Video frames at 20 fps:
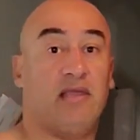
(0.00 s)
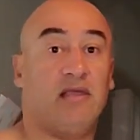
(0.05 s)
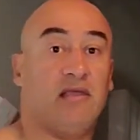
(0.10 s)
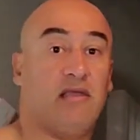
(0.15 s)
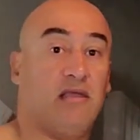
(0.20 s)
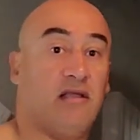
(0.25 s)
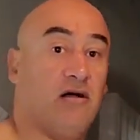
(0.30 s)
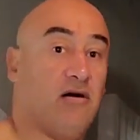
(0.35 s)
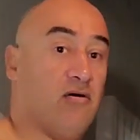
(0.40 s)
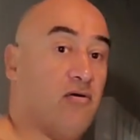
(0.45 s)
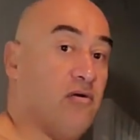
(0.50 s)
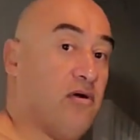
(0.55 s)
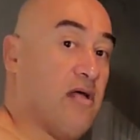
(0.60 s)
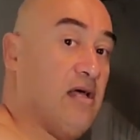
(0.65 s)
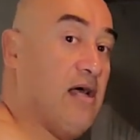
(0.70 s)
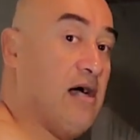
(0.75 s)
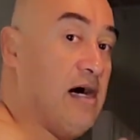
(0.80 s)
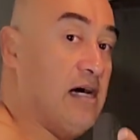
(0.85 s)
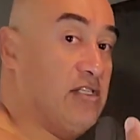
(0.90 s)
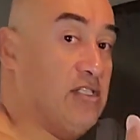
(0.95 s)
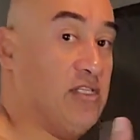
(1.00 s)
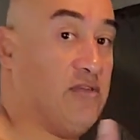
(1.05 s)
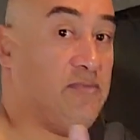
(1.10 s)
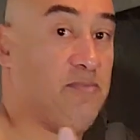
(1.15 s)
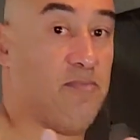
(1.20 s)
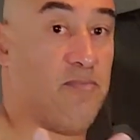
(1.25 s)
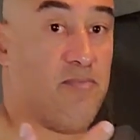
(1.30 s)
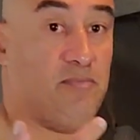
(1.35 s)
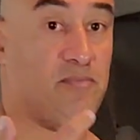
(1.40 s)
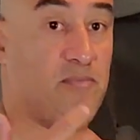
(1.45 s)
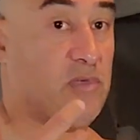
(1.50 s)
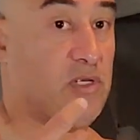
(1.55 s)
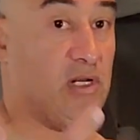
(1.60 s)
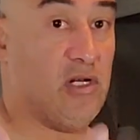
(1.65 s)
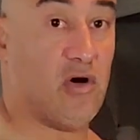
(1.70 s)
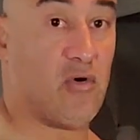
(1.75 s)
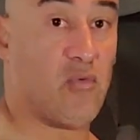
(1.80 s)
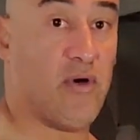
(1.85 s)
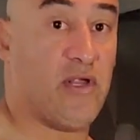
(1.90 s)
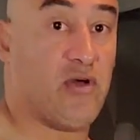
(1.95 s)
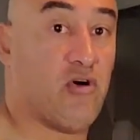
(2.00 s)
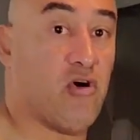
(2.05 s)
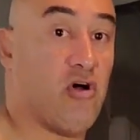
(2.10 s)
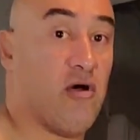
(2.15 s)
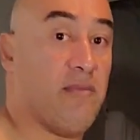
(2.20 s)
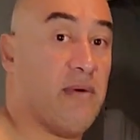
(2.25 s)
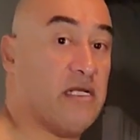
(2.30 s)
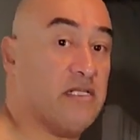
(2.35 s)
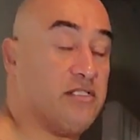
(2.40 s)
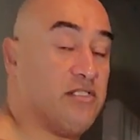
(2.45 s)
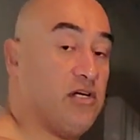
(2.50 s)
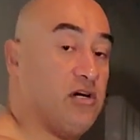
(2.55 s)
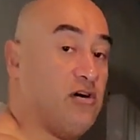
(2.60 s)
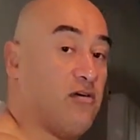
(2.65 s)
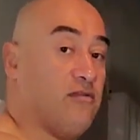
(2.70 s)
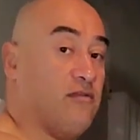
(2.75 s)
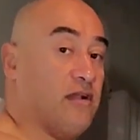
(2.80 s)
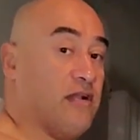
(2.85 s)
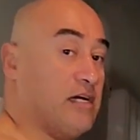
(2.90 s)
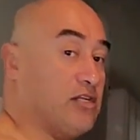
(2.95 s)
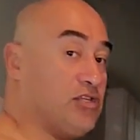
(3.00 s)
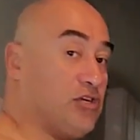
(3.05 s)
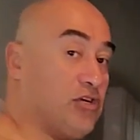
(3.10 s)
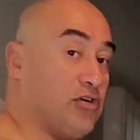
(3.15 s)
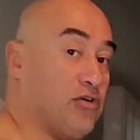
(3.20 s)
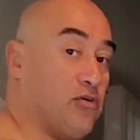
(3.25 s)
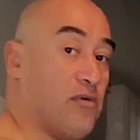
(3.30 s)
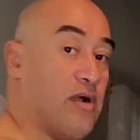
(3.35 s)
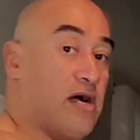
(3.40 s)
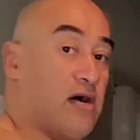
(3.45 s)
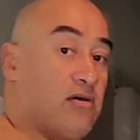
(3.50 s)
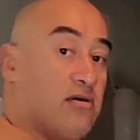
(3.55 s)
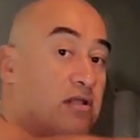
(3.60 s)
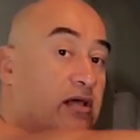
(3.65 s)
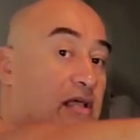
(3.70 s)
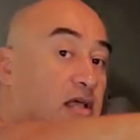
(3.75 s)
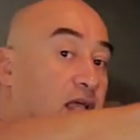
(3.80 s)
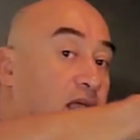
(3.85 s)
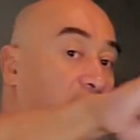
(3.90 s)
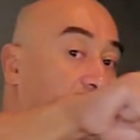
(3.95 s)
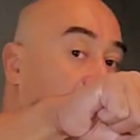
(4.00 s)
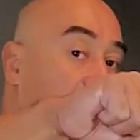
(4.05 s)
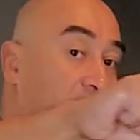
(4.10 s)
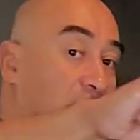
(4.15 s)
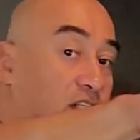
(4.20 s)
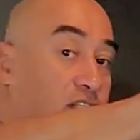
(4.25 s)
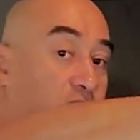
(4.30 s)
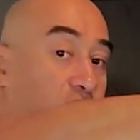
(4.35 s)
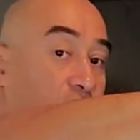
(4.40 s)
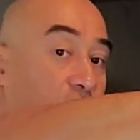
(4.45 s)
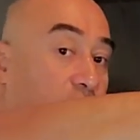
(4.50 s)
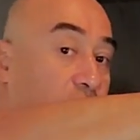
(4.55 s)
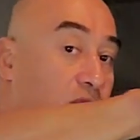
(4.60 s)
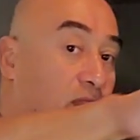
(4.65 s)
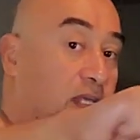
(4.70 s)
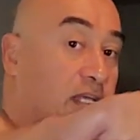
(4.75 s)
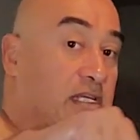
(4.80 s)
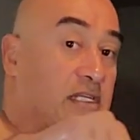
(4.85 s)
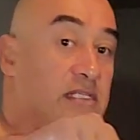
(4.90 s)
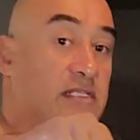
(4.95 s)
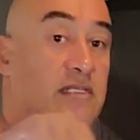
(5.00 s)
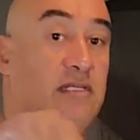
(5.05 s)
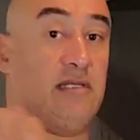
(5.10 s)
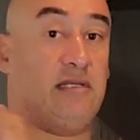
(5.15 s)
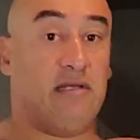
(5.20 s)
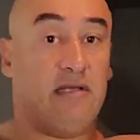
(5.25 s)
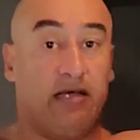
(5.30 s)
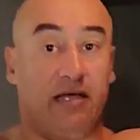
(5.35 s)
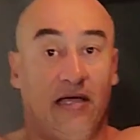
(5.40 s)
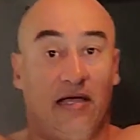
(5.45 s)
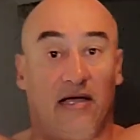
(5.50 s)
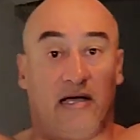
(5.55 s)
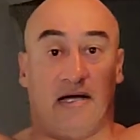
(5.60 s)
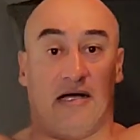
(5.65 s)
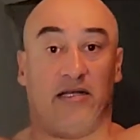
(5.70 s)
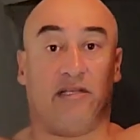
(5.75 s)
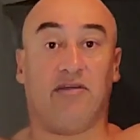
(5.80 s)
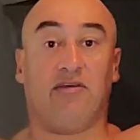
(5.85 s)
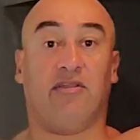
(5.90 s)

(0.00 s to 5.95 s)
You know, I just, you know, record myself and I turn around and I just do this. I do